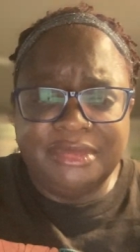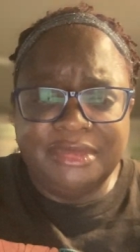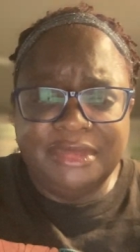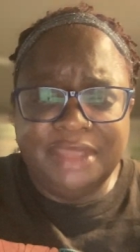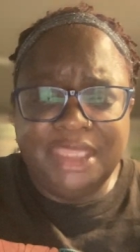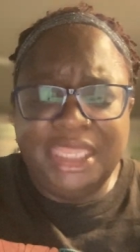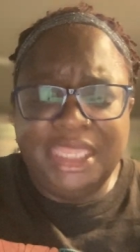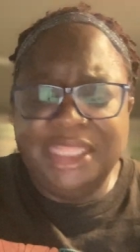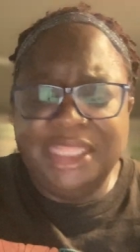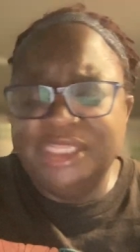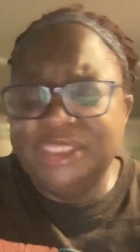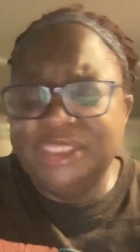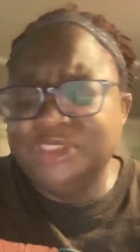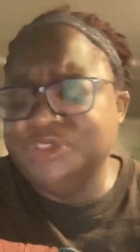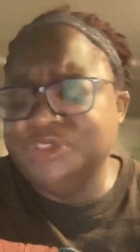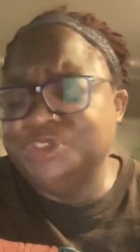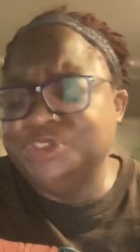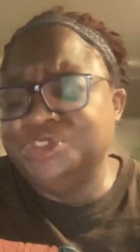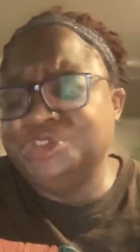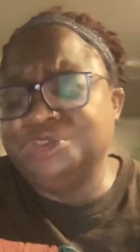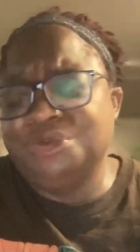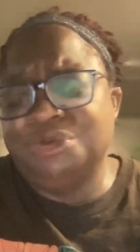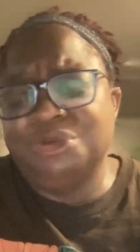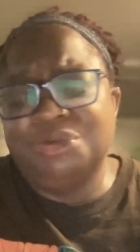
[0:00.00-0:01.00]
and
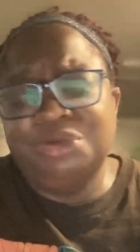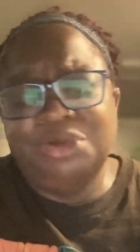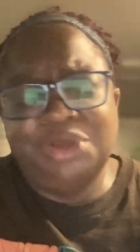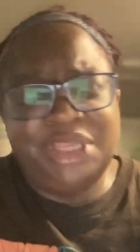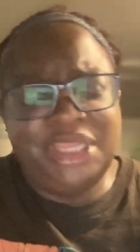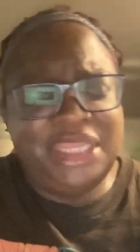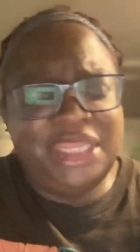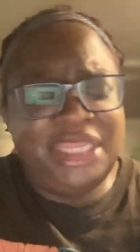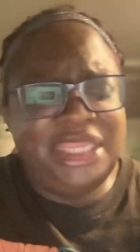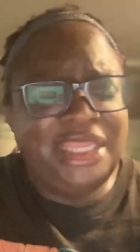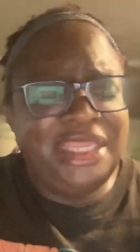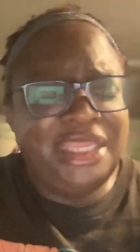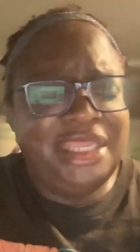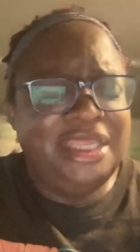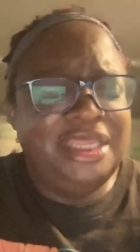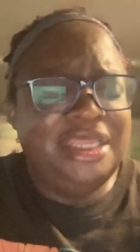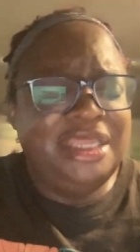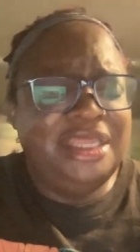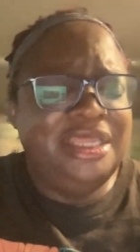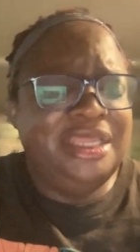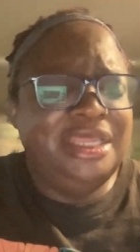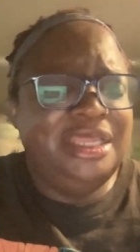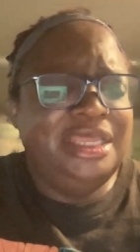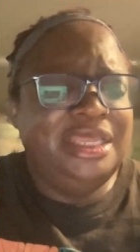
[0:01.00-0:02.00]
enjoy
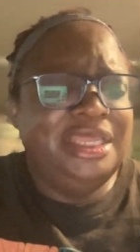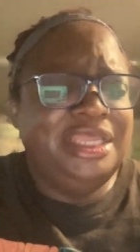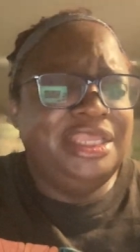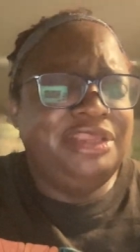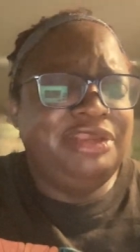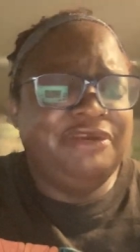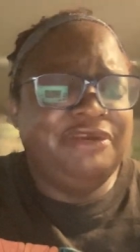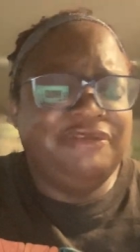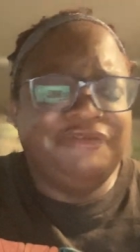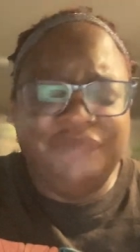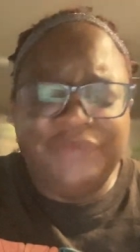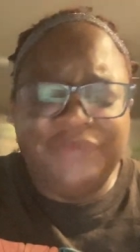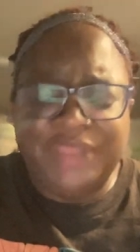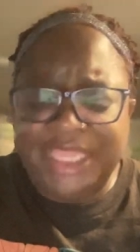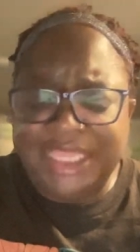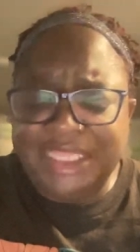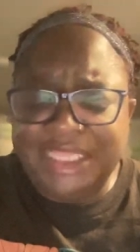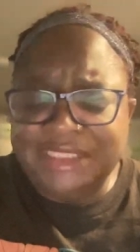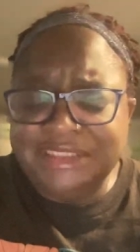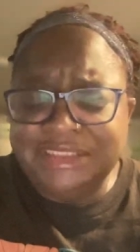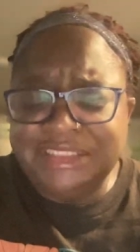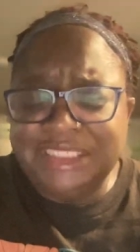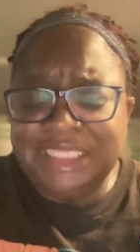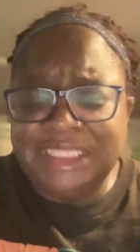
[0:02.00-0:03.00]
your
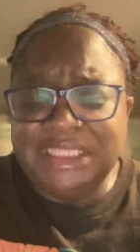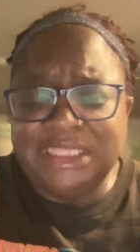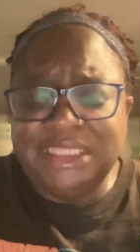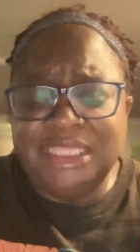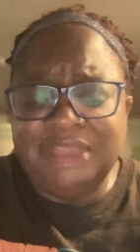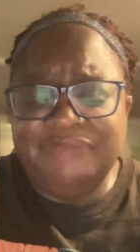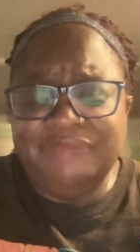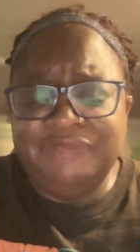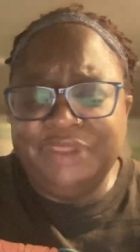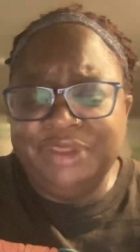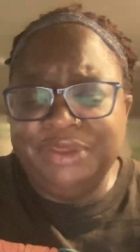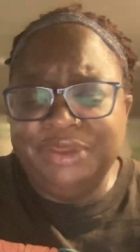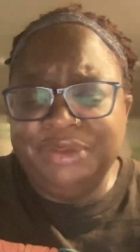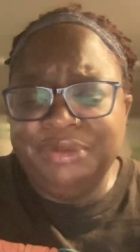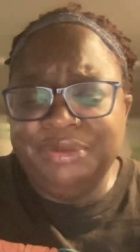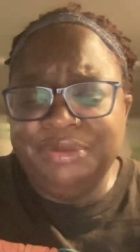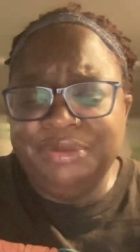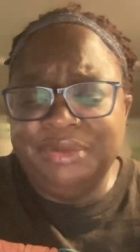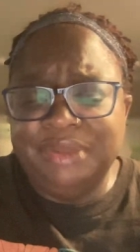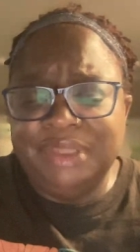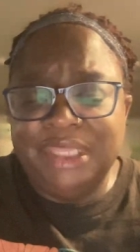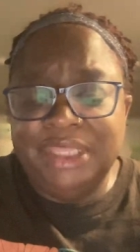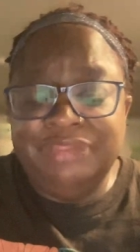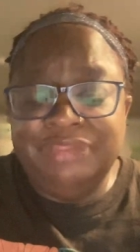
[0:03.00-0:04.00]
fans that love you,
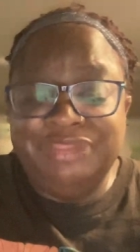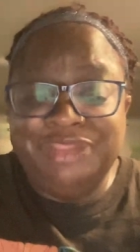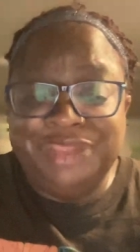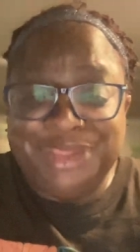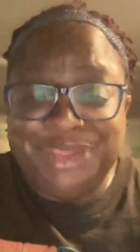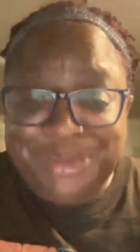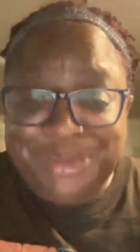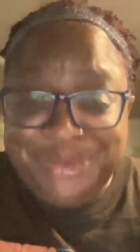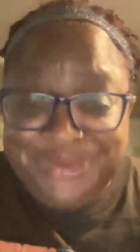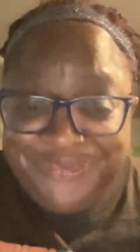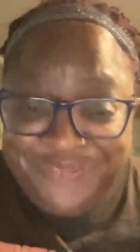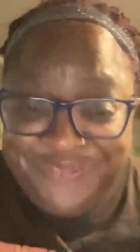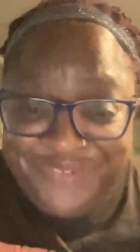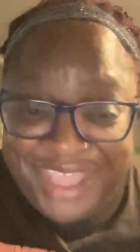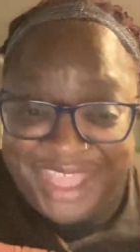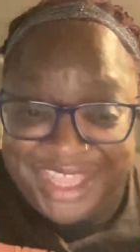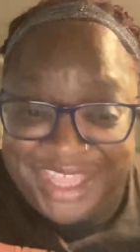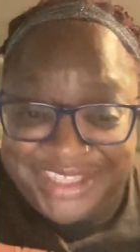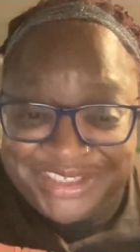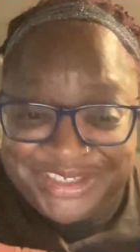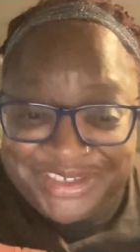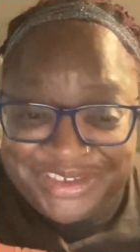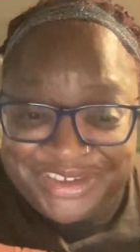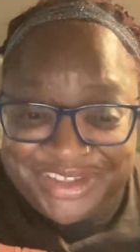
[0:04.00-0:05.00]
the new
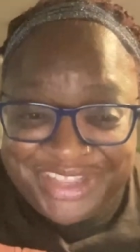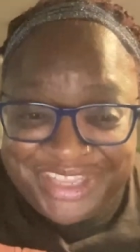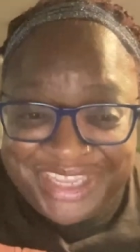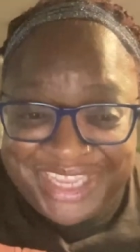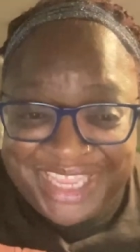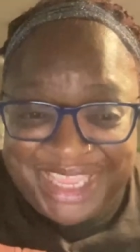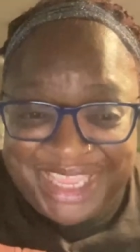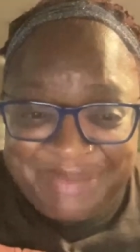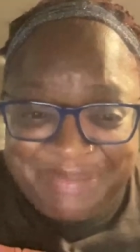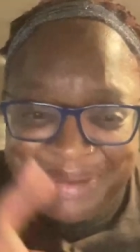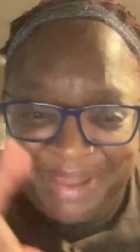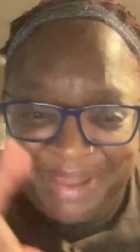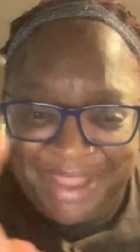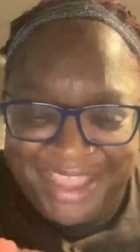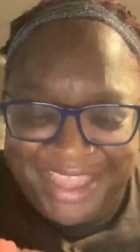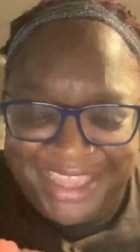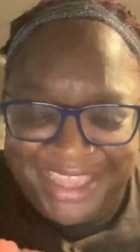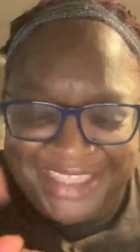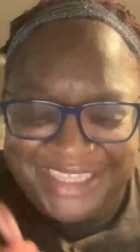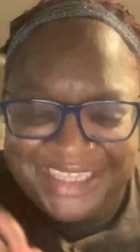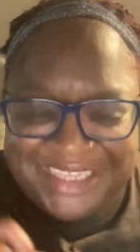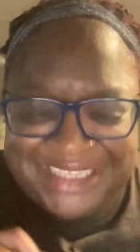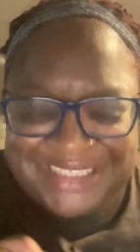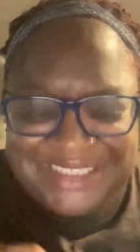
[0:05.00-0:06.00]
fans you're going to get
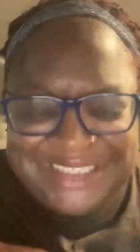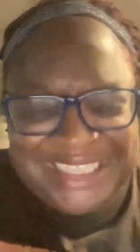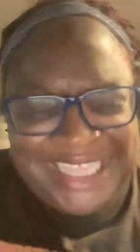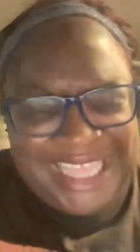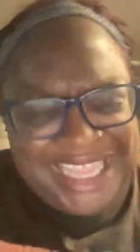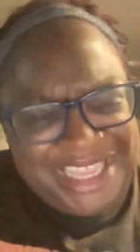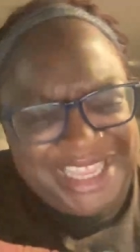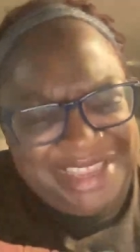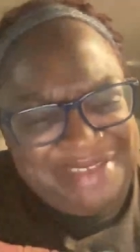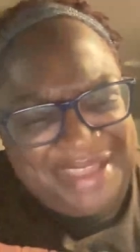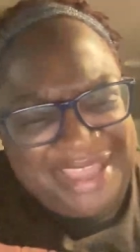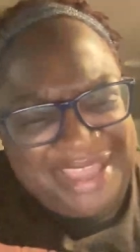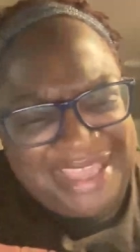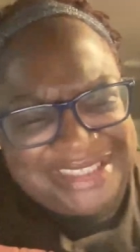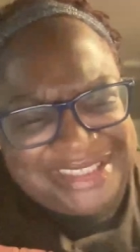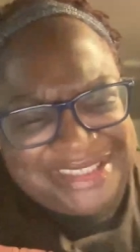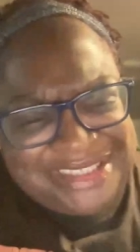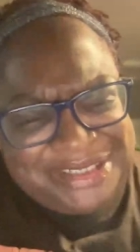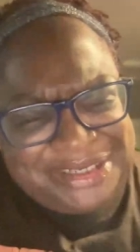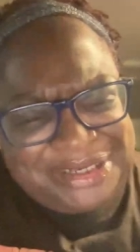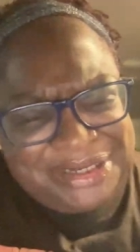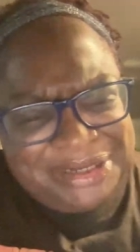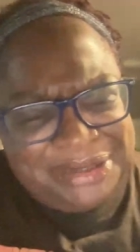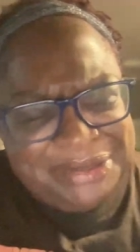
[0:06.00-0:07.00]
behind this. Thank you,
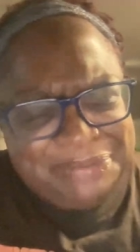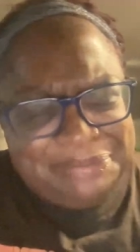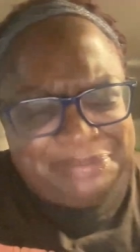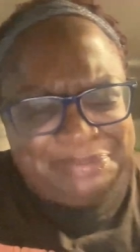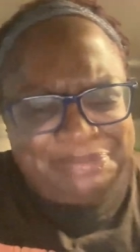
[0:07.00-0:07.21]
Esther.